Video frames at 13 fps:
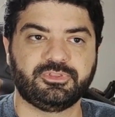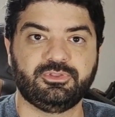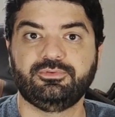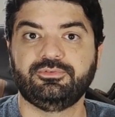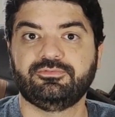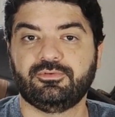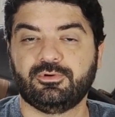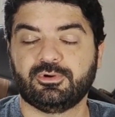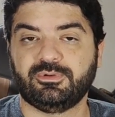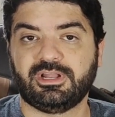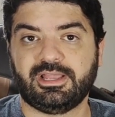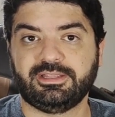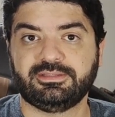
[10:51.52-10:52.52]

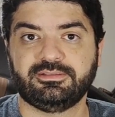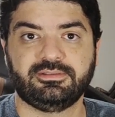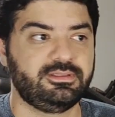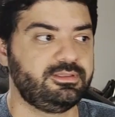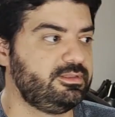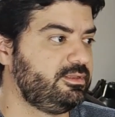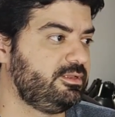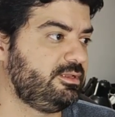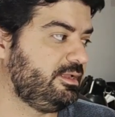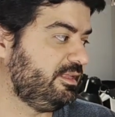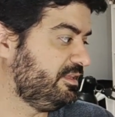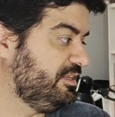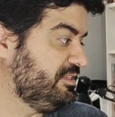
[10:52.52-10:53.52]
uniform light.
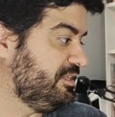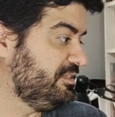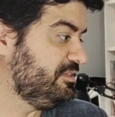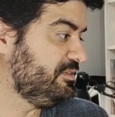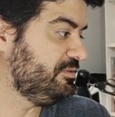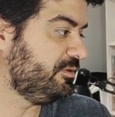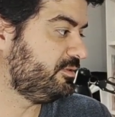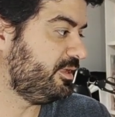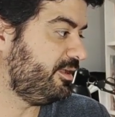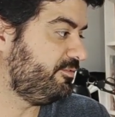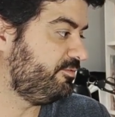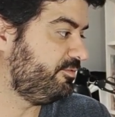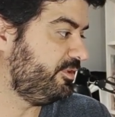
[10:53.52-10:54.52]
At least I did not
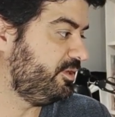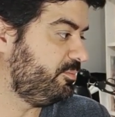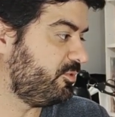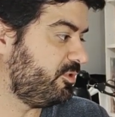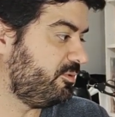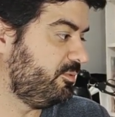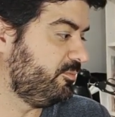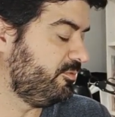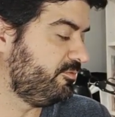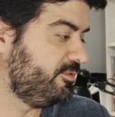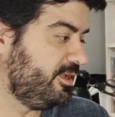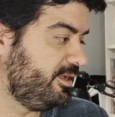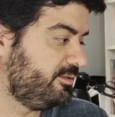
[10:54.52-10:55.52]
have any problem
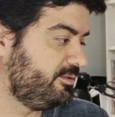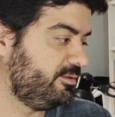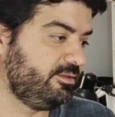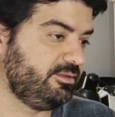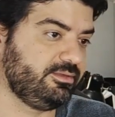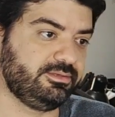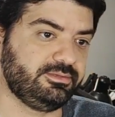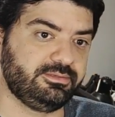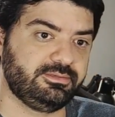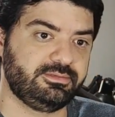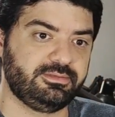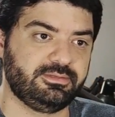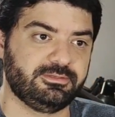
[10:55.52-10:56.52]
with that, and